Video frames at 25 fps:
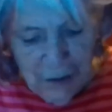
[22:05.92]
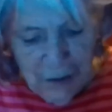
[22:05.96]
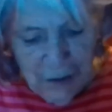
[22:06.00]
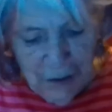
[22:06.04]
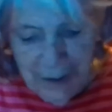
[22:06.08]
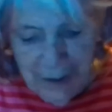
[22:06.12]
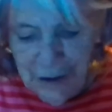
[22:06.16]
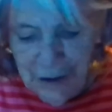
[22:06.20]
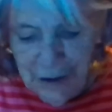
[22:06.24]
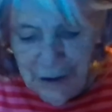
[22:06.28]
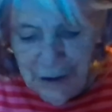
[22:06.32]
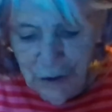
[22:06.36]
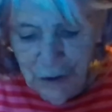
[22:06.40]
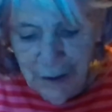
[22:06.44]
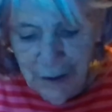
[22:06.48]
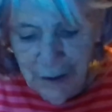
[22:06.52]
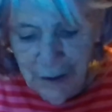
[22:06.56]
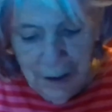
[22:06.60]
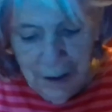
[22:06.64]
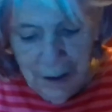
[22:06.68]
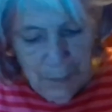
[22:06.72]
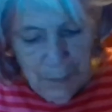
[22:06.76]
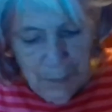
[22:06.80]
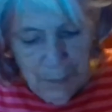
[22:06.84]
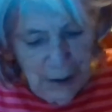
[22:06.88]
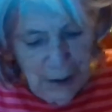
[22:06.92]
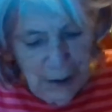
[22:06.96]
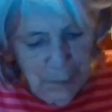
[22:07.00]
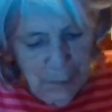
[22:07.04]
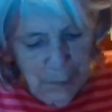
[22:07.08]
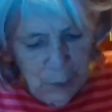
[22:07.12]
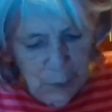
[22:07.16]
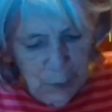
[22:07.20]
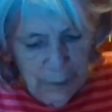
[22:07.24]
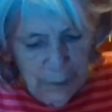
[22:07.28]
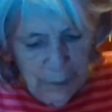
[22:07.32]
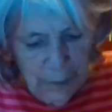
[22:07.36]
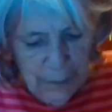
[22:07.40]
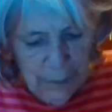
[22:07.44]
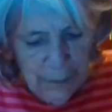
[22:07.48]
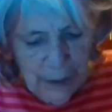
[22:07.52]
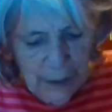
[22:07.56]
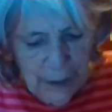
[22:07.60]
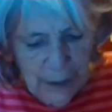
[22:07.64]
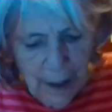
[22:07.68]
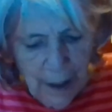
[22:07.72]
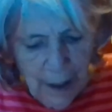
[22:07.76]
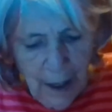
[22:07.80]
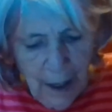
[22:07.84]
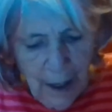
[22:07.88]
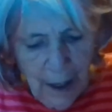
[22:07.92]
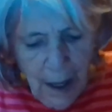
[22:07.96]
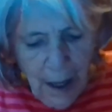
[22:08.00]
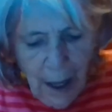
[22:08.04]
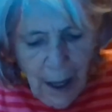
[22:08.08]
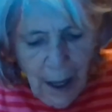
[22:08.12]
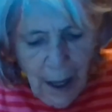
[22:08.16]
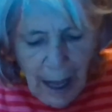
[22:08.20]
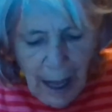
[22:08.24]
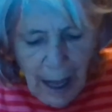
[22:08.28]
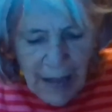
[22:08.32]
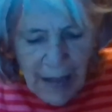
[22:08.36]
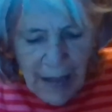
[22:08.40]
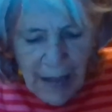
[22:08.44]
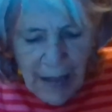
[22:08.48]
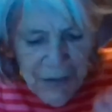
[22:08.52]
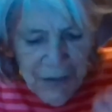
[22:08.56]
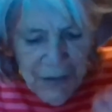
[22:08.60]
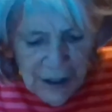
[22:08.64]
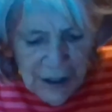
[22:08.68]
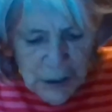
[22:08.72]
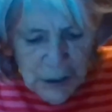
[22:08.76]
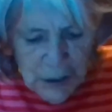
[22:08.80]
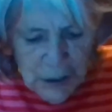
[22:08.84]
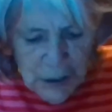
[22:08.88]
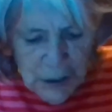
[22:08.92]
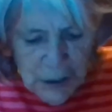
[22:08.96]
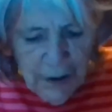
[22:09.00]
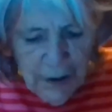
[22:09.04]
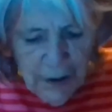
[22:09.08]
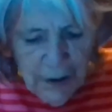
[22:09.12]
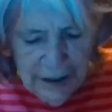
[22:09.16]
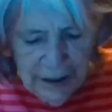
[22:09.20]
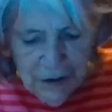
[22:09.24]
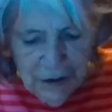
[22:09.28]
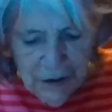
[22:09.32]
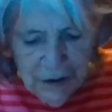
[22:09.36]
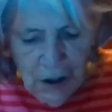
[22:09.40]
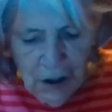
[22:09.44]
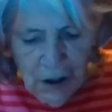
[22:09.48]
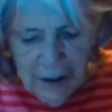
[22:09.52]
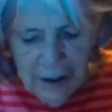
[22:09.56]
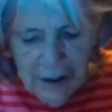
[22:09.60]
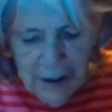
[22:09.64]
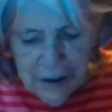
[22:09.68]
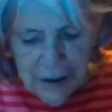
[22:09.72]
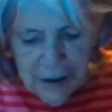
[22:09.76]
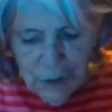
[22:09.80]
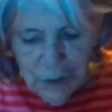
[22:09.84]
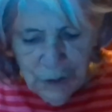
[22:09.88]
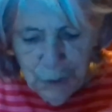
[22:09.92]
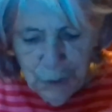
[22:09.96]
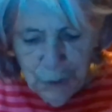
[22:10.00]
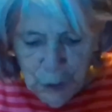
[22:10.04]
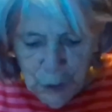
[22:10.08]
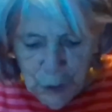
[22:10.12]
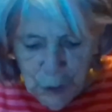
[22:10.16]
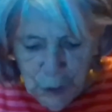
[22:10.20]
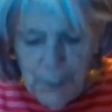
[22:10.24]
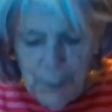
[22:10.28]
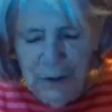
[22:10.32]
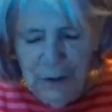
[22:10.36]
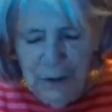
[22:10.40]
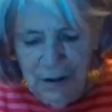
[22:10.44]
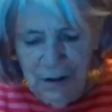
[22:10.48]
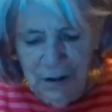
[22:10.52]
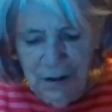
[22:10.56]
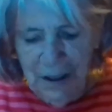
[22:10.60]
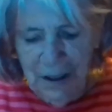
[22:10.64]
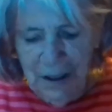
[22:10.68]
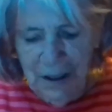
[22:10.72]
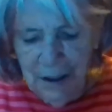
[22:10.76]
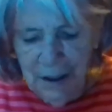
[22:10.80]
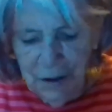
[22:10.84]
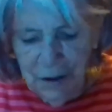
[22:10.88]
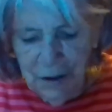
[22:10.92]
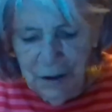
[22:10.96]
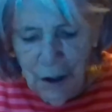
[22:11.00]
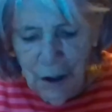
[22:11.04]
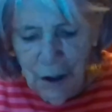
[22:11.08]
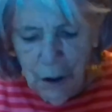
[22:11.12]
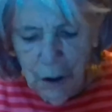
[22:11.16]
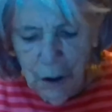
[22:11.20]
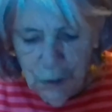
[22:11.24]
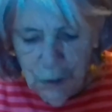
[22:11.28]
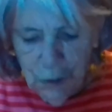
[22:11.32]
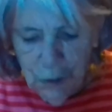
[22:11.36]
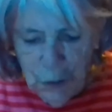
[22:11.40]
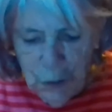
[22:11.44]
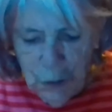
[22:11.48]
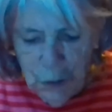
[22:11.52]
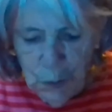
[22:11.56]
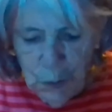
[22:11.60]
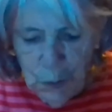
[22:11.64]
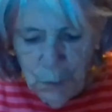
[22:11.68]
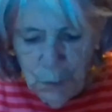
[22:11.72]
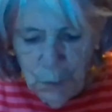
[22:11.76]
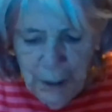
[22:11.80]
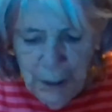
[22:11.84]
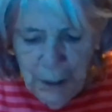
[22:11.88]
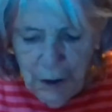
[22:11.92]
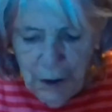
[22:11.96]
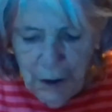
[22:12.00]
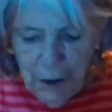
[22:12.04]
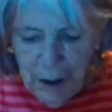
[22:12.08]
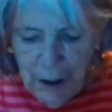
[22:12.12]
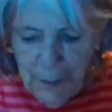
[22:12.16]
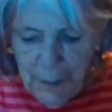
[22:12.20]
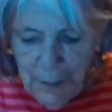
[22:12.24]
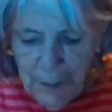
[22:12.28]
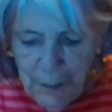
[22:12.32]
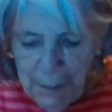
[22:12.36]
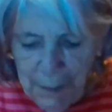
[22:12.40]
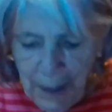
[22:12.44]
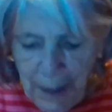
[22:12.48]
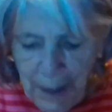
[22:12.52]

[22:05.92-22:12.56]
generation people. And this work in turn has contributed to Miriam